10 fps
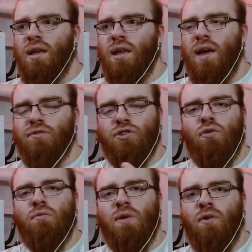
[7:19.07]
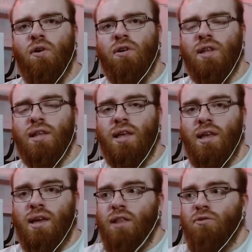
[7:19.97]
he have shown before that he
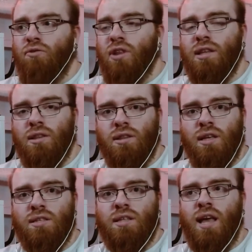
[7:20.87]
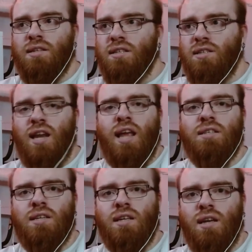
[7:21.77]
can do really these things. He's
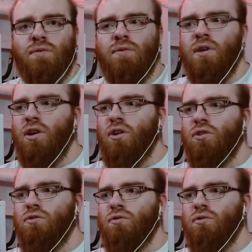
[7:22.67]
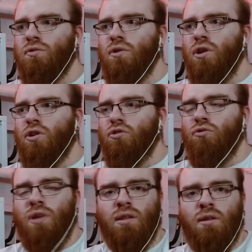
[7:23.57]
crazy enough to
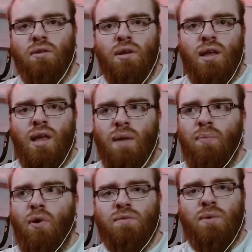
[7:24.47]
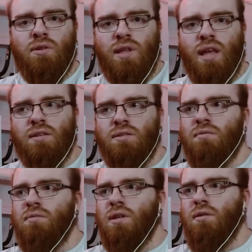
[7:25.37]
do, impossible things,
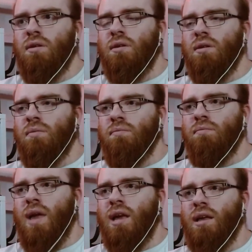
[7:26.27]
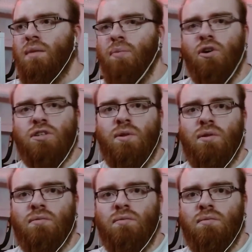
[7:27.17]
make
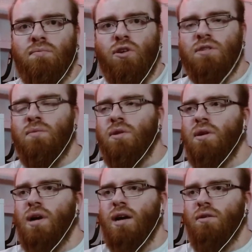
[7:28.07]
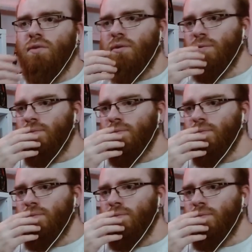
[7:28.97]
impossible possible, kind of, I'm